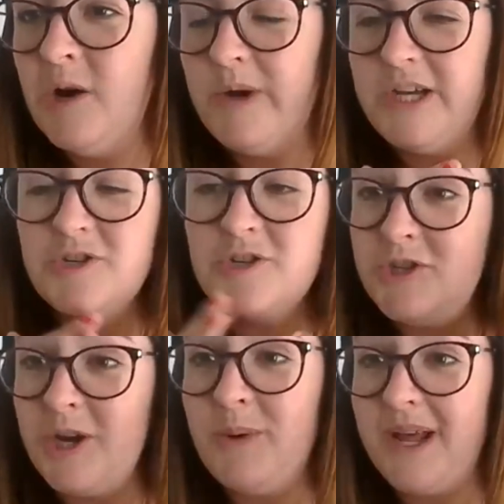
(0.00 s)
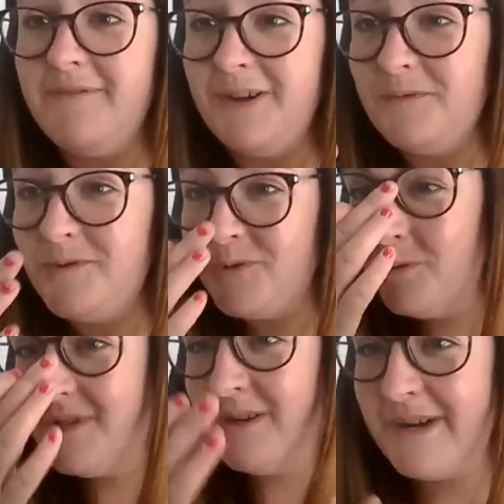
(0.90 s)
we just don't have enough
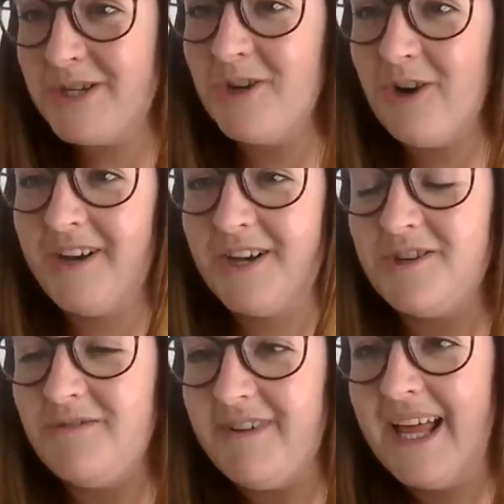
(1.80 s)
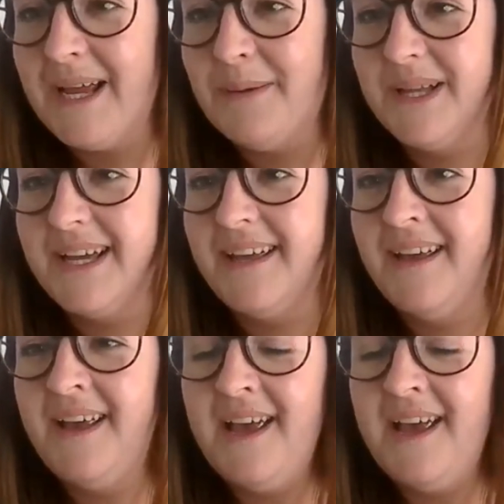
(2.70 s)
tools to measure cognition reliably.